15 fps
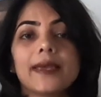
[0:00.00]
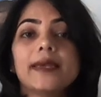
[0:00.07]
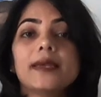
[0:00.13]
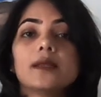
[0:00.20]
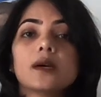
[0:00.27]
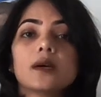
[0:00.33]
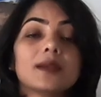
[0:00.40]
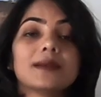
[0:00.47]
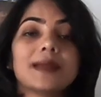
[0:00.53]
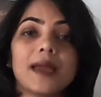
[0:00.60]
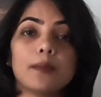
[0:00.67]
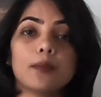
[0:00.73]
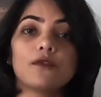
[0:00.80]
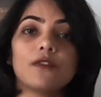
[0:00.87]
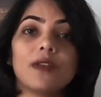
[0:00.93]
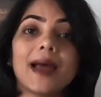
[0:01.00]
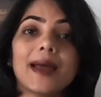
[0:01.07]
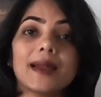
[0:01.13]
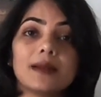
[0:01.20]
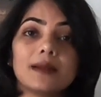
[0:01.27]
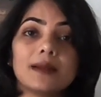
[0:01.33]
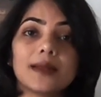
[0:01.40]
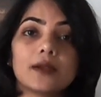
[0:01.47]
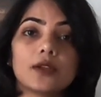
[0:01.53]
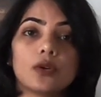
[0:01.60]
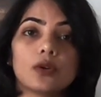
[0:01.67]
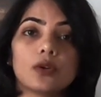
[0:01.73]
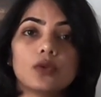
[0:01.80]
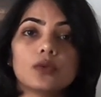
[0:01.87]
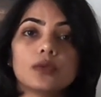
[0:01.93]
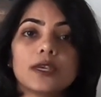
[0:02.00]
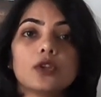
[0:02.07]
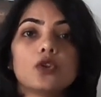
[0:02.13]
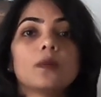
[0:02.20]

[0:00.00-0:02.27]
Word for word: Either the type of ladle that you are using,